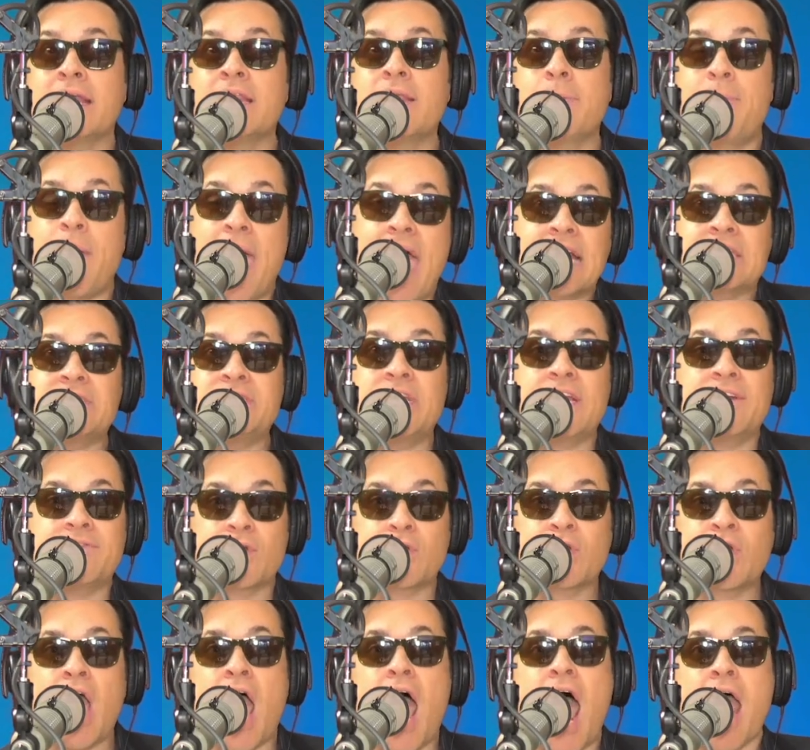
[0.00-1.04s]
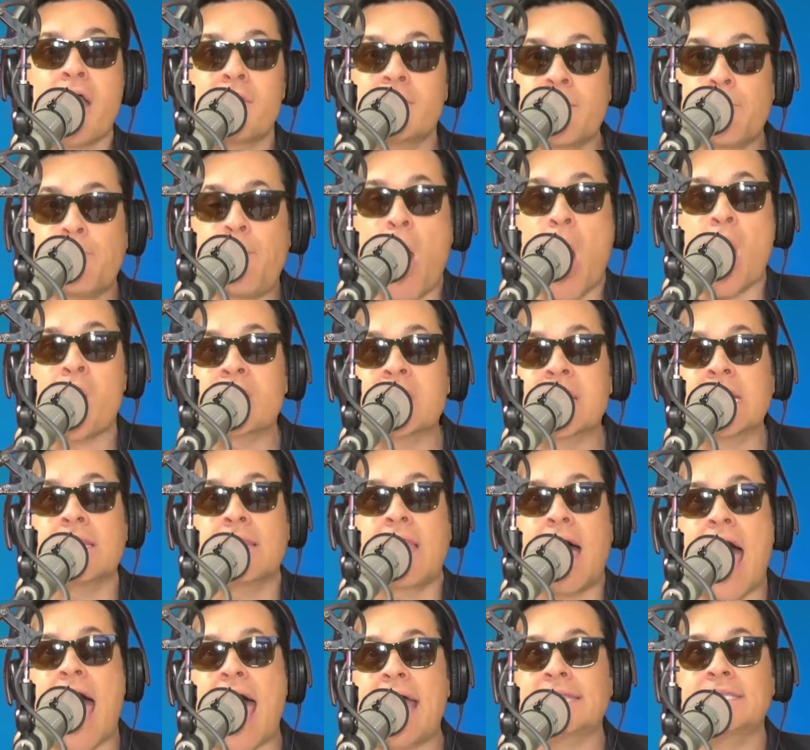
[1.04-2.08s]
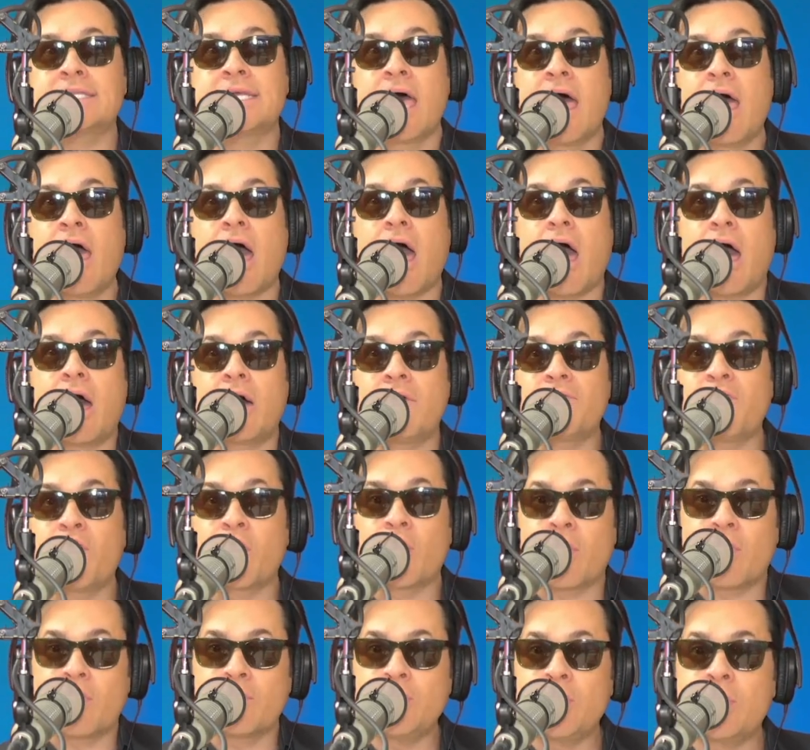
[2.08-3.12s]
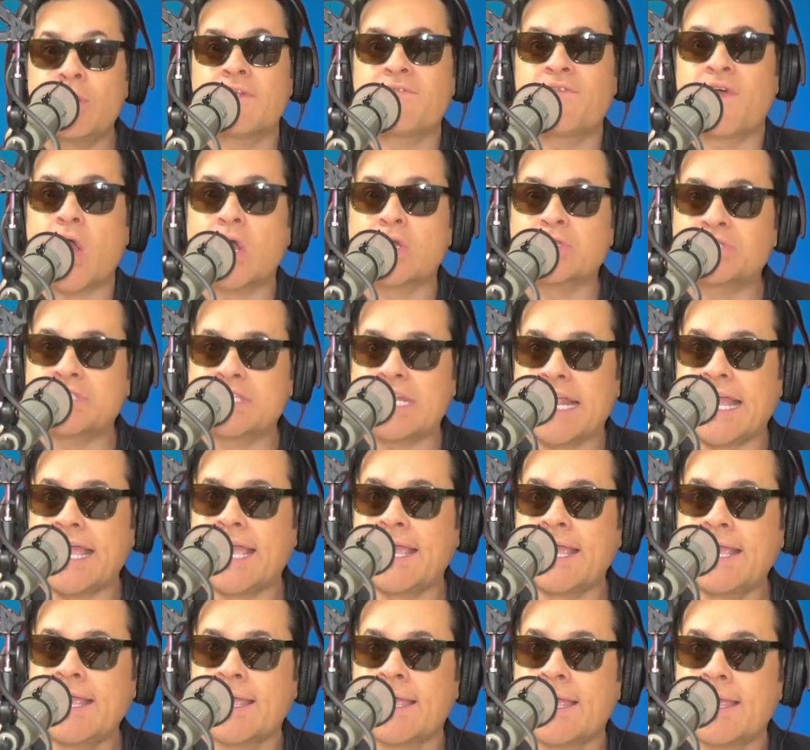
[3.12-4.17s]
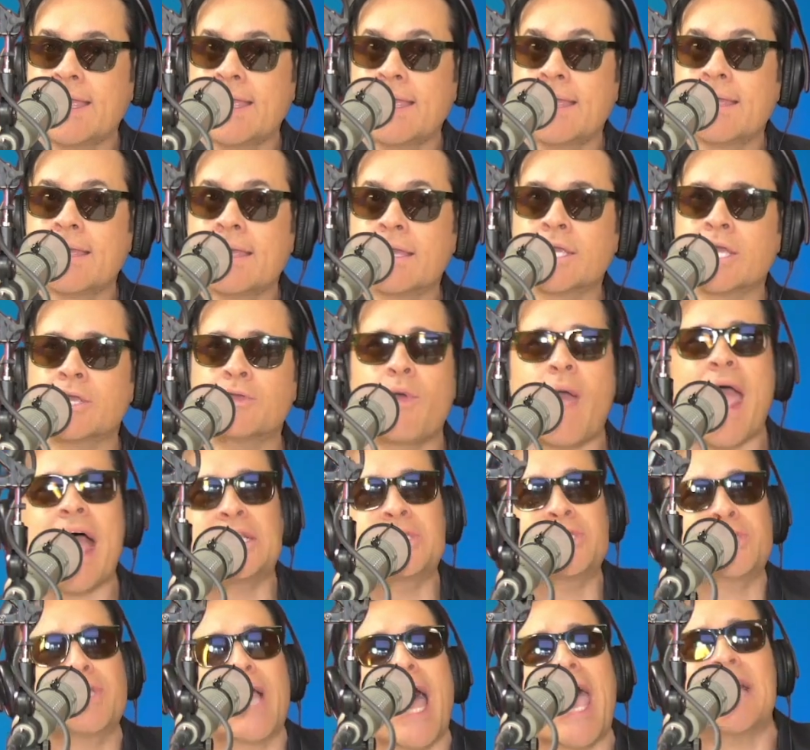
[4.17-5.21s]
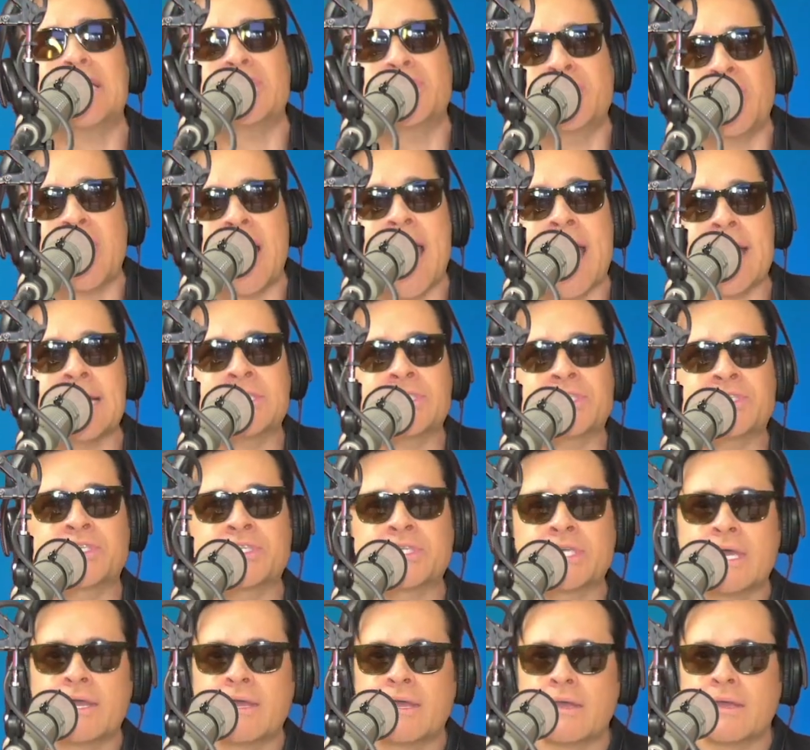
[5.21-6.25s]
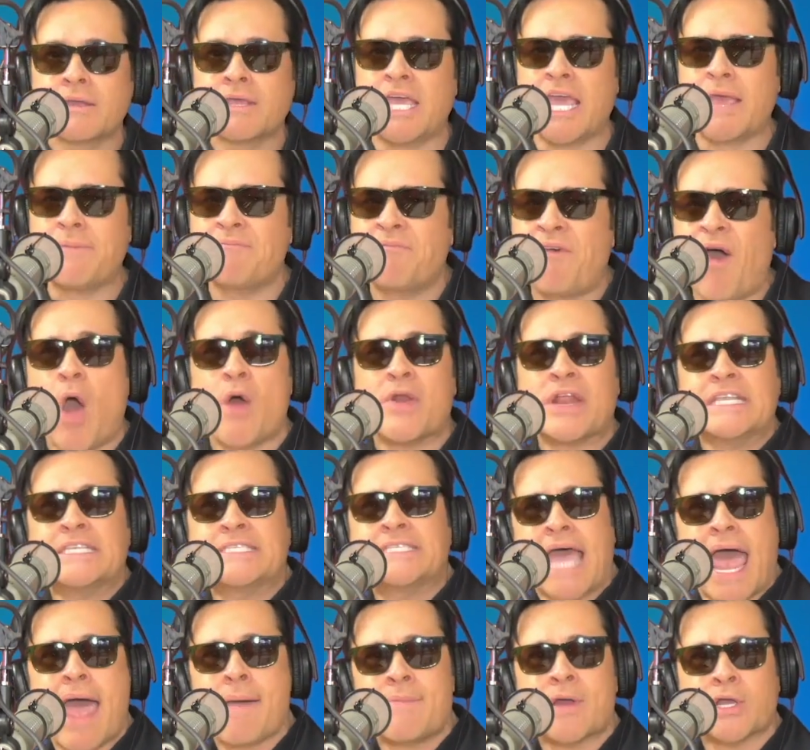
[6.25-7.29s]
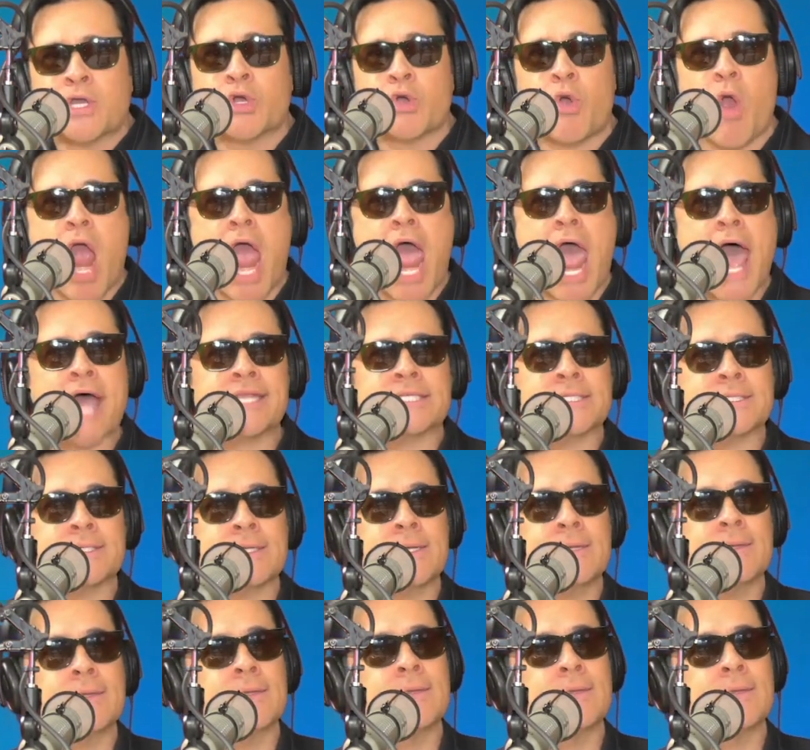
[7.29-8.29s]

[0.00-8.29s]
in the backseat of her car in the parking lot of her university. Congratulations! Keep voting Democrat!